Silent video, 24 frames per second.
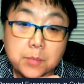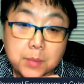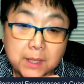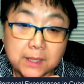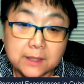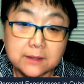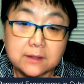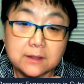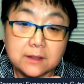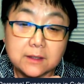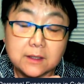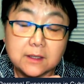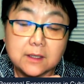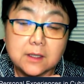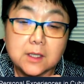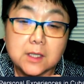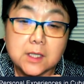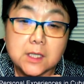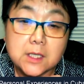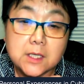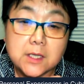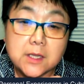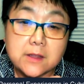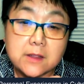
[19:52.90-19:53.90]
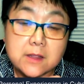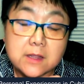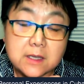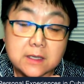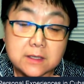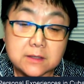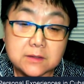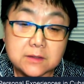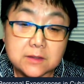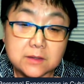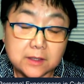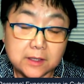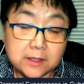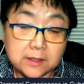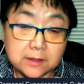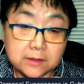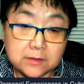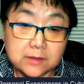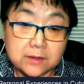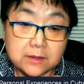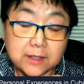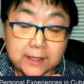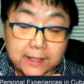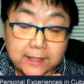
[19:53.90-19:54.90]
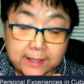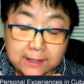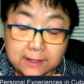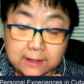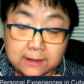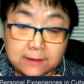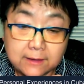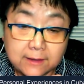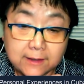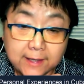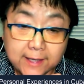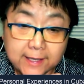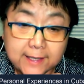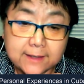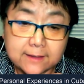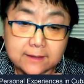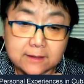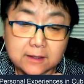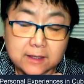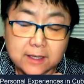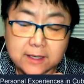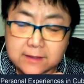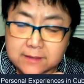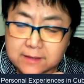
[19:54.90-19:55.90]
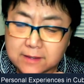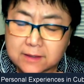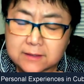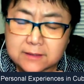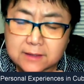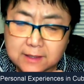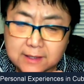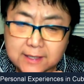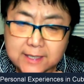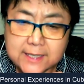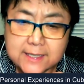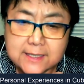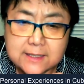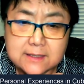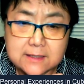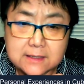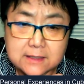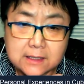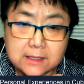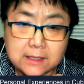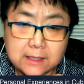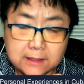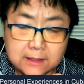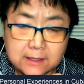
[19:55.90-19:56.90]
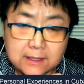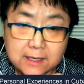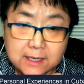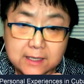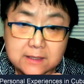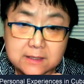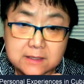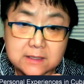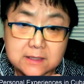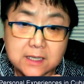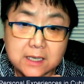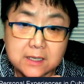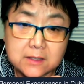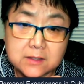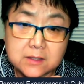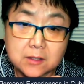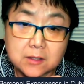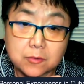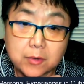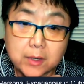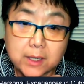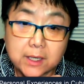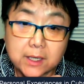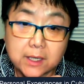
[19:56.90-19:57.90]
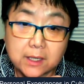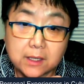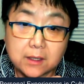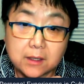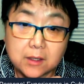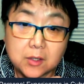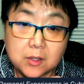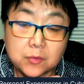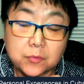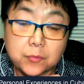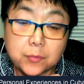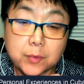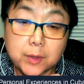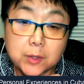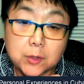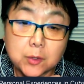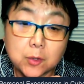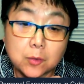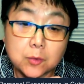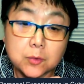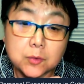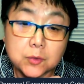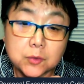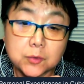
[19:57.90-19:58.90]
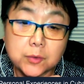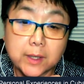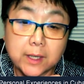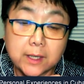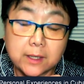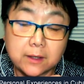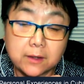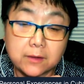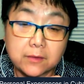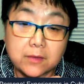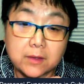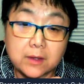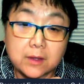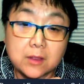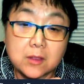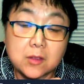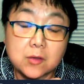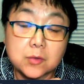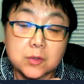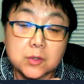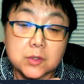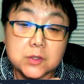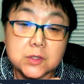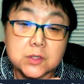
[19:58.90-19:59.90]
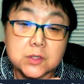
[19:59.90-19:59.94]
But this is getting late. It's in the late stage already. If we don't do anything,